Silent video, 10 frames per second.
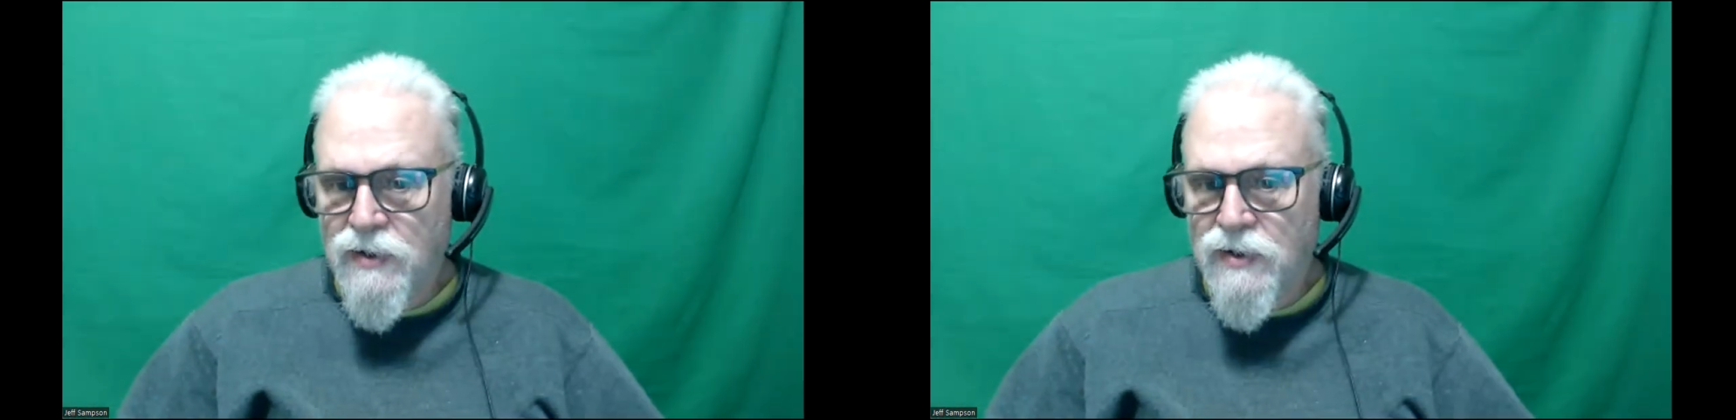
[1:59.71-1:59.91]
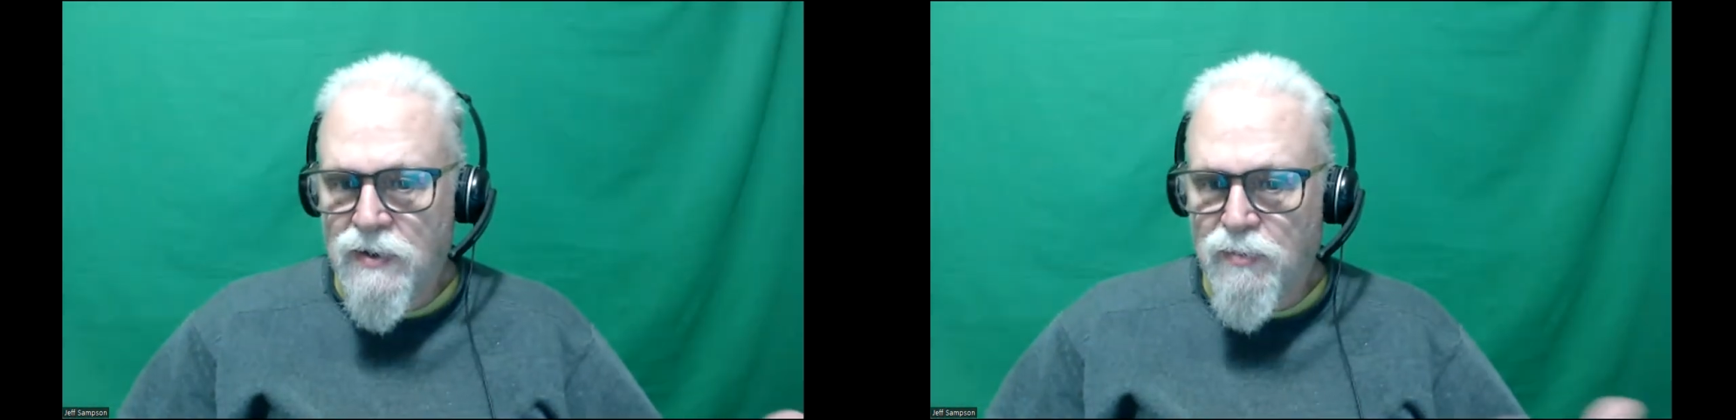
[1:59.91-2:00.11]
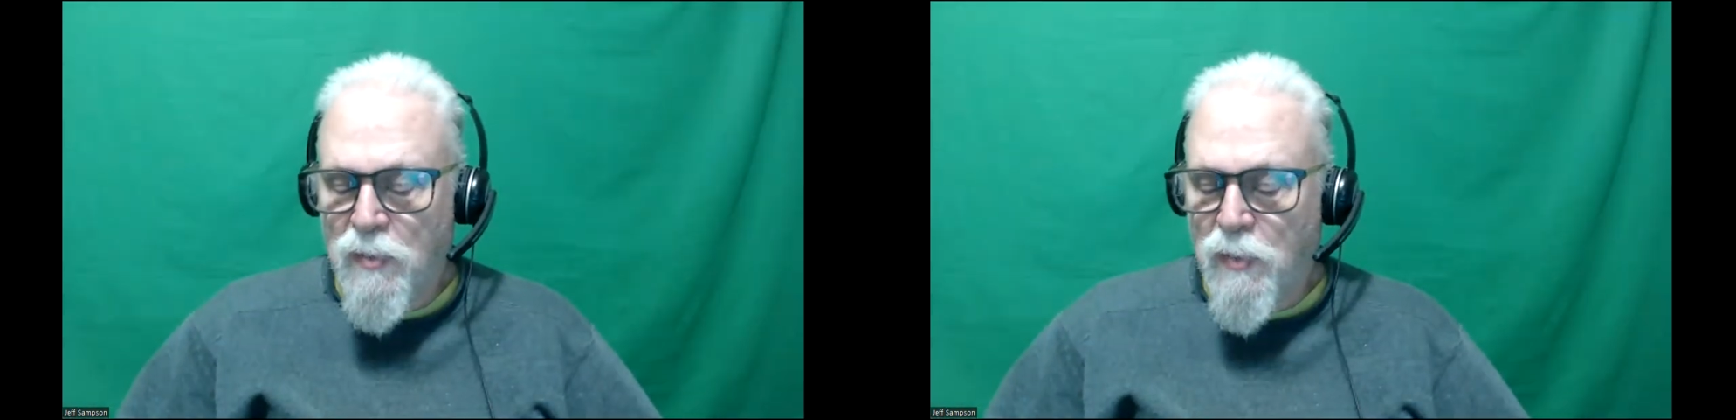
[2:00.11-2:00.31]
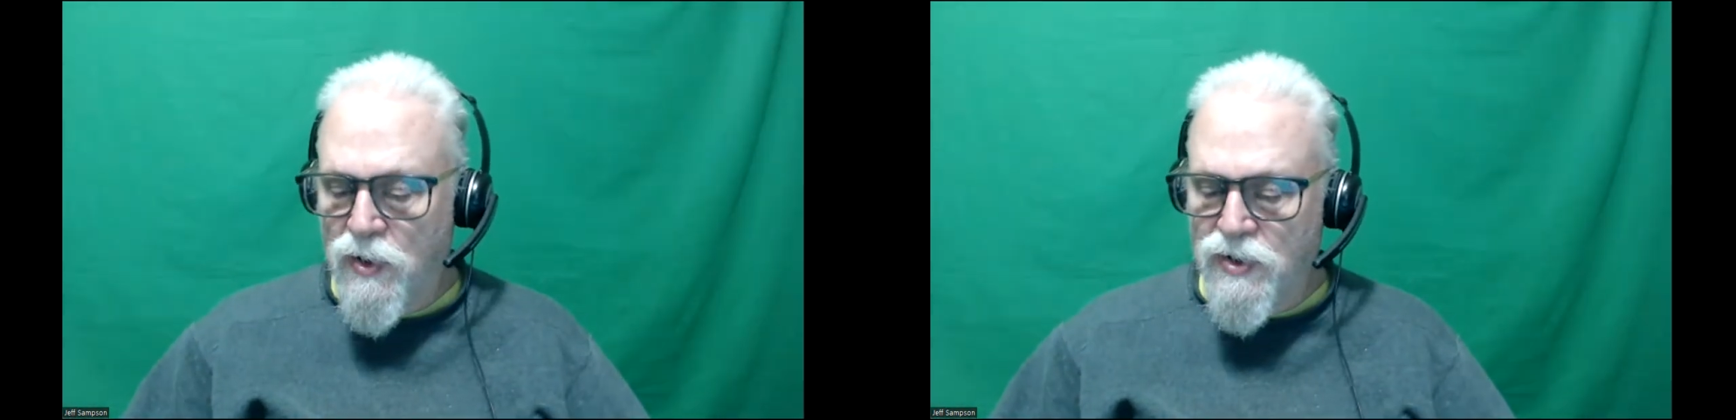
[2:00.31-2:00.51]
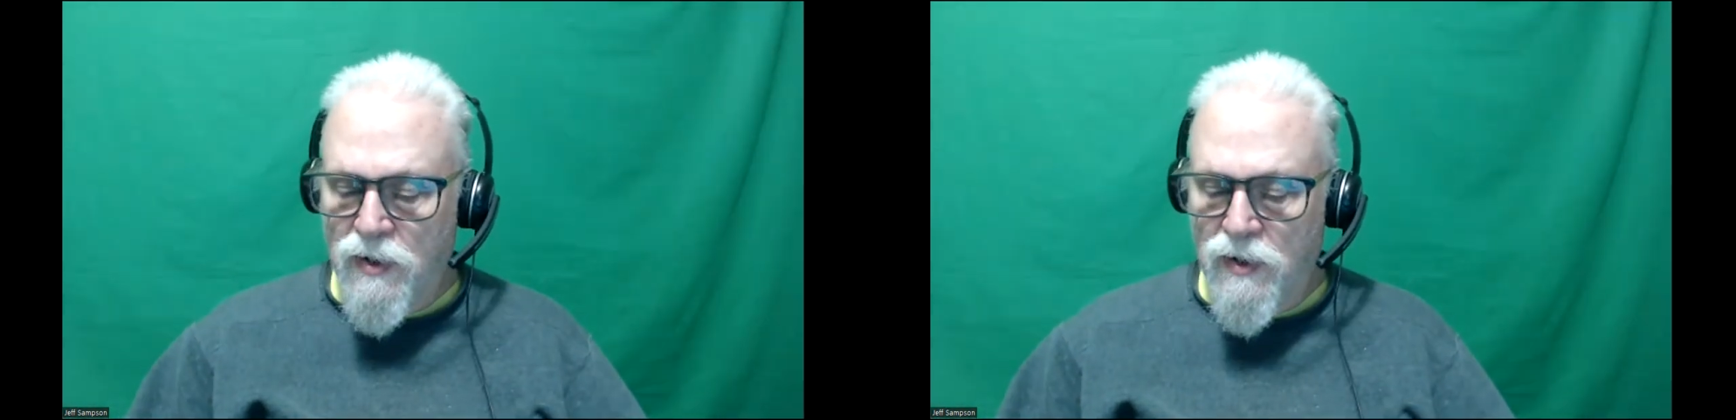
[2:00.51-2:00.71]
is just
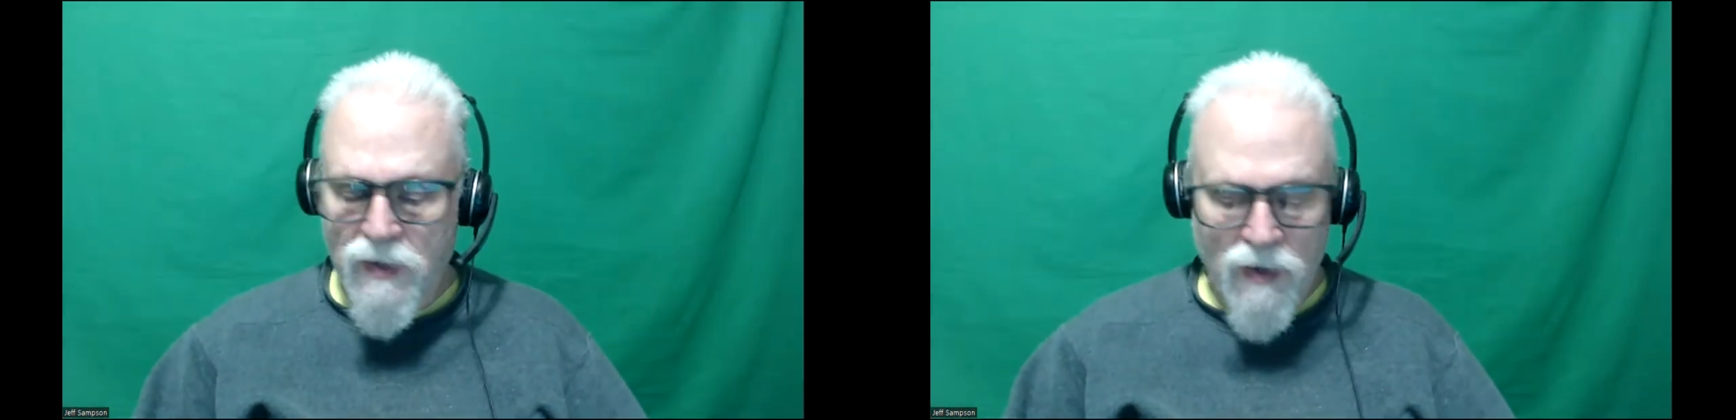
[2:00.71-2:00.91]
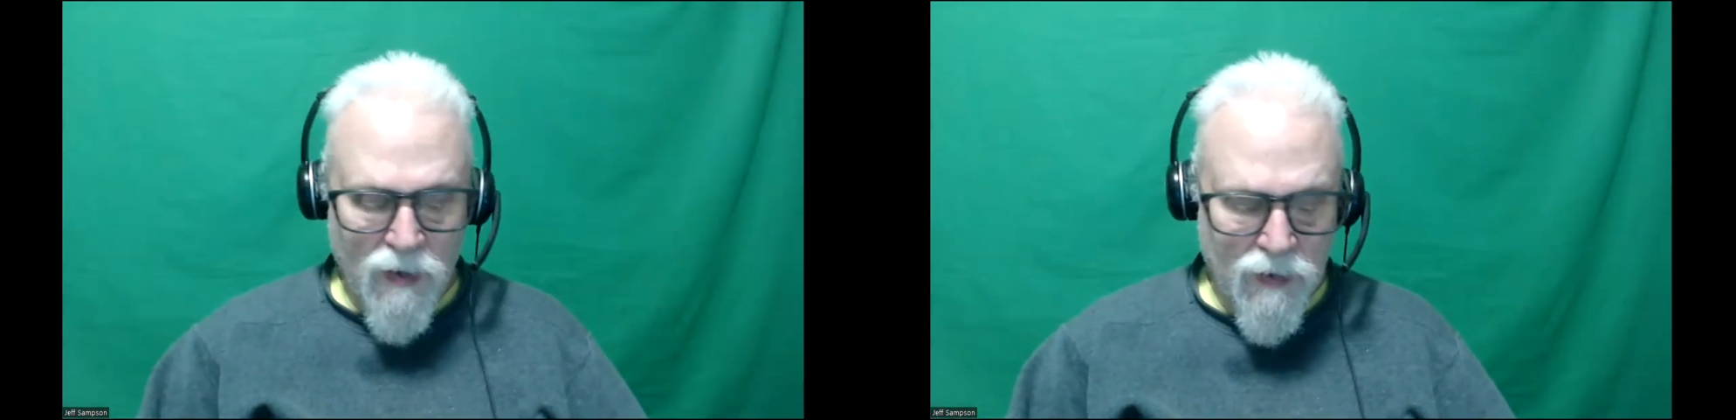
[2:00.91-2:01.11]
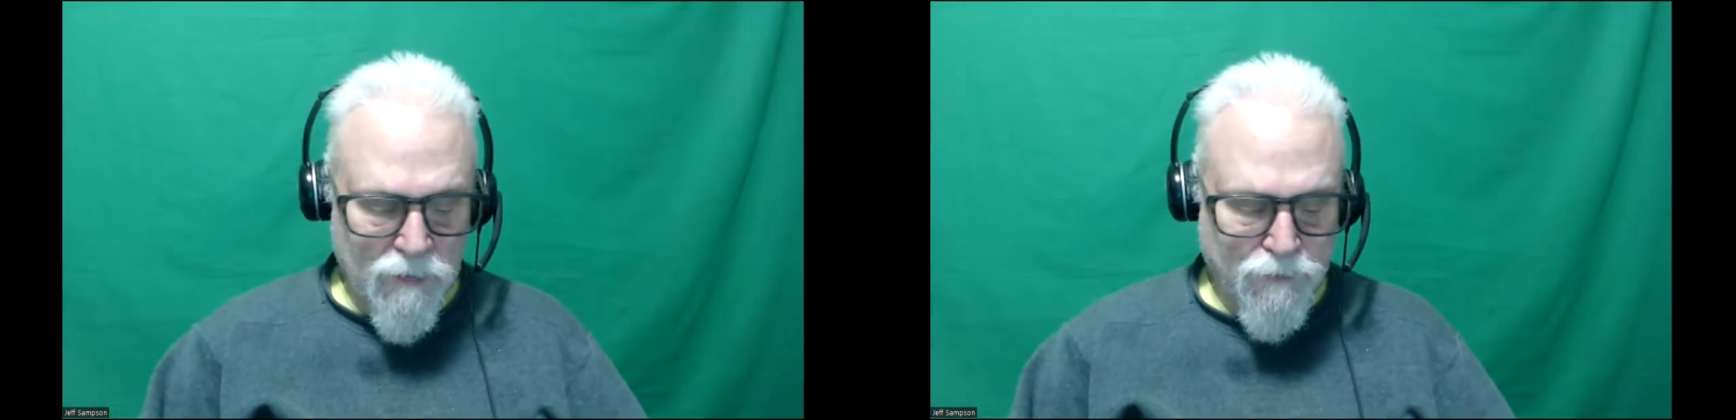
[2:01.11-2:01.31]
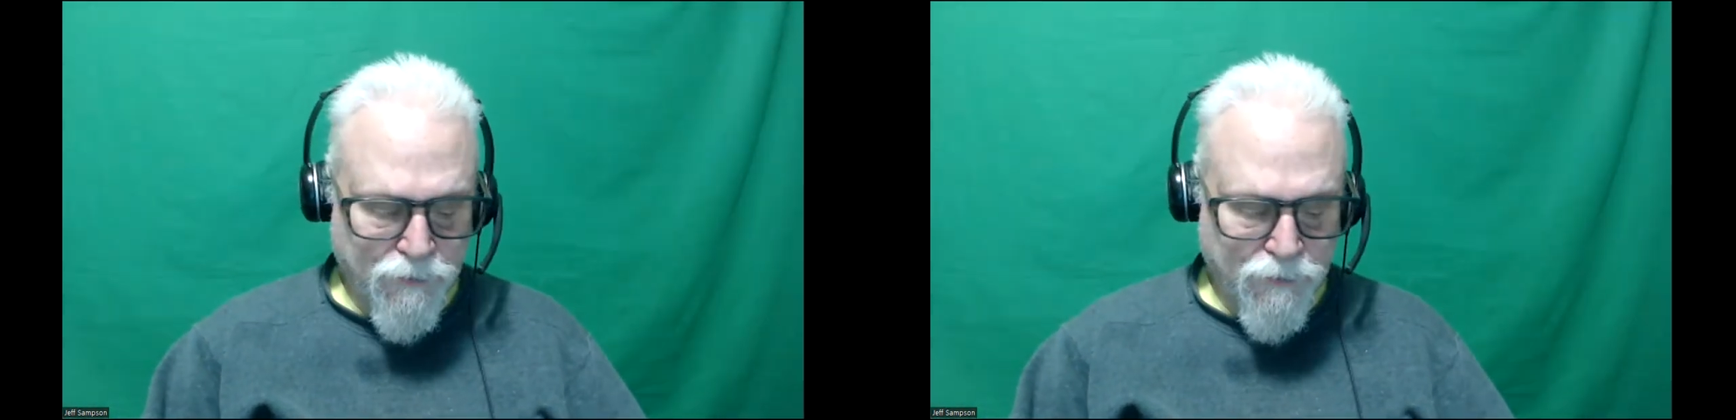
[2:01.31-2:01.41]
proportional to the current.